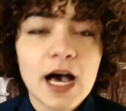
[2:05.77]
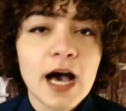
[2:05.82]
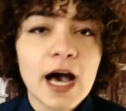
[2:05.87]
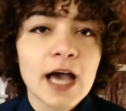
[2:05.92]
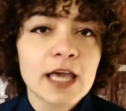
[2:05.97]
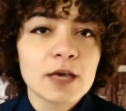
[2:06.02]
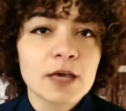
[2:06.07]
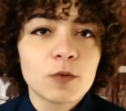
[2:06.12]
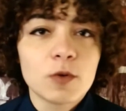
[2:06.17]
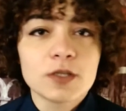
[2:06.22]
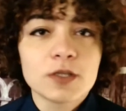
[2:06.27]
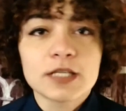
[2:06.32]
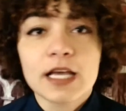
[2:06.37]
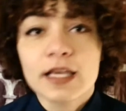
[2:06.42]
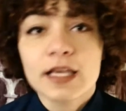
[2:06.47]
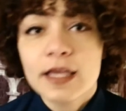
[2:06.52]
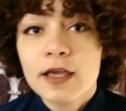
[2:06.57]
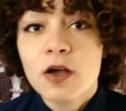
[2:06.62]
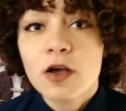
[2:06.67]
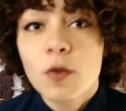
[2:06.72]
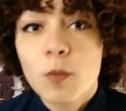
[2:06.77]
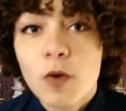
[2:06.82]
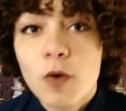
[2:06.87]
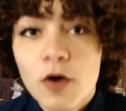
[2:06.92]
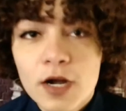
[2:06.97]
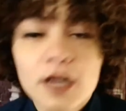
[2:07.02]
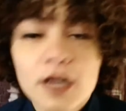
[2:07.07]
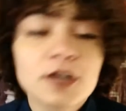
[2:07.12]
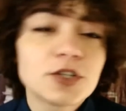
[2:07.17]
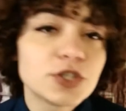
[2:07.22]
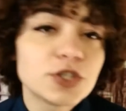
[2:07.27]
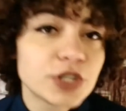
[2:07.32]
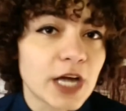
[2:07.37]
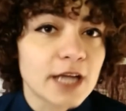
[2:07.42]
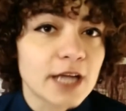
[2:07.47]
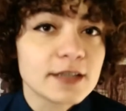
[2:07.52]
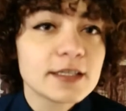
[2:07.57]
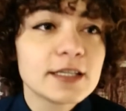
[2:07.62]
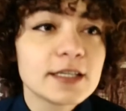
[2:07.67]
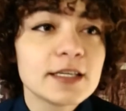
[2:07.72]
Ai was a hikikomori,
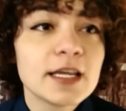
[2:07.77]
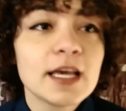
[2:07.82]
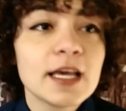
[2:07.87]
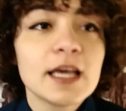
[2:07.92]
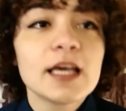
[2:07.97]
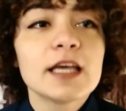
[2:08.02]
shut in,